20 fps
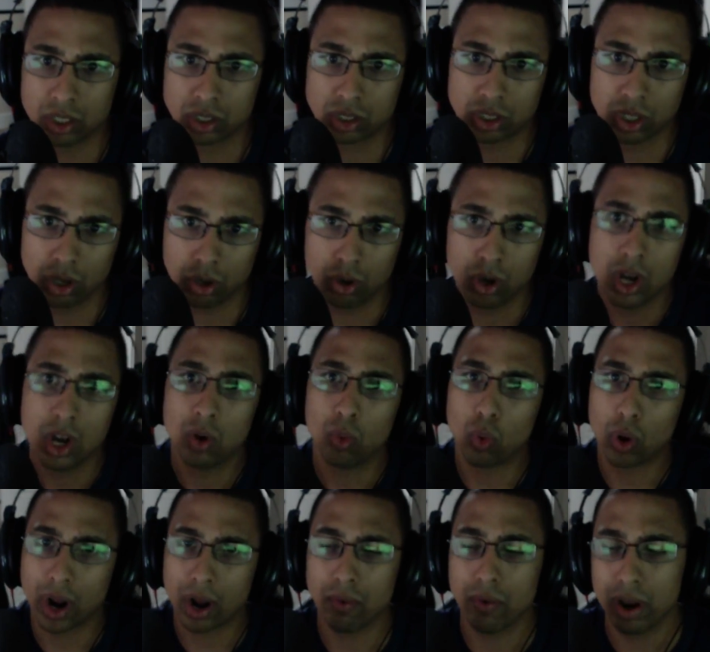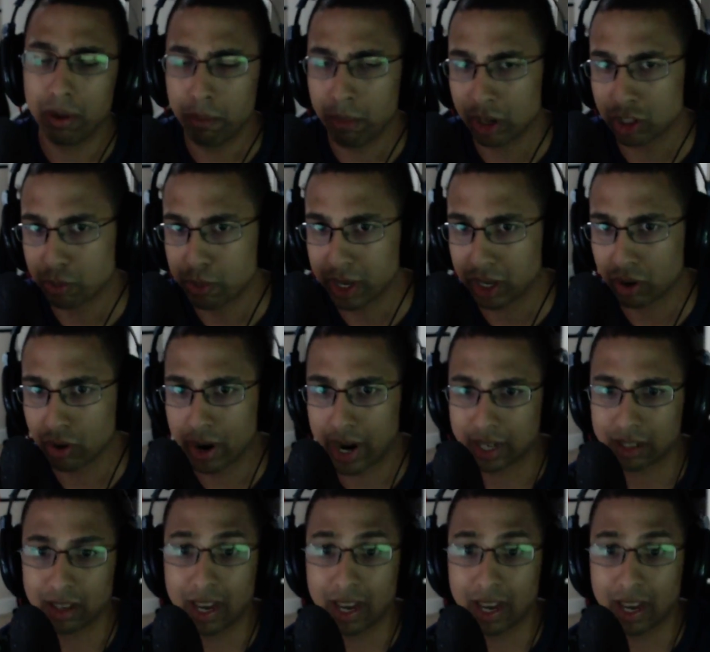So what I read must be correct.